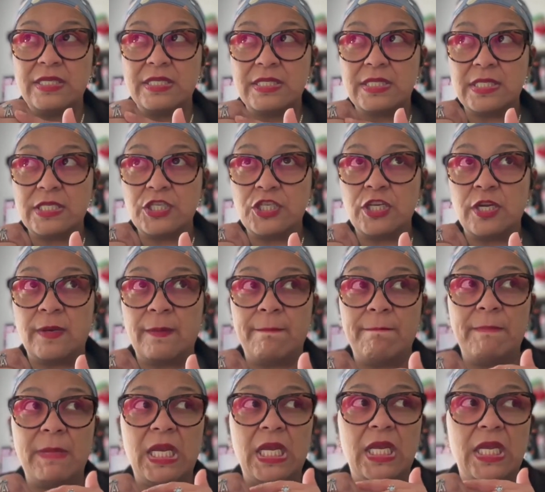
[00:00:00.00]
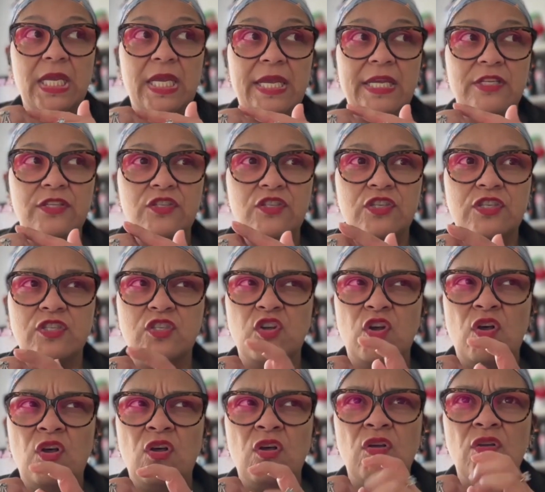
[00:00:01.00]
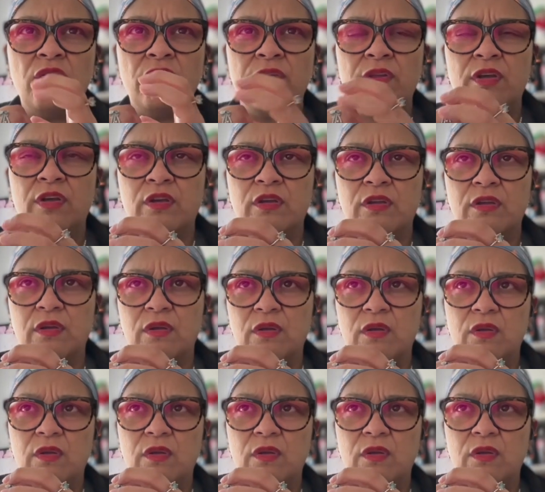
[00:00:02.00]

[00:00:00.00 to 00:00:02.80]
decision making, is just all the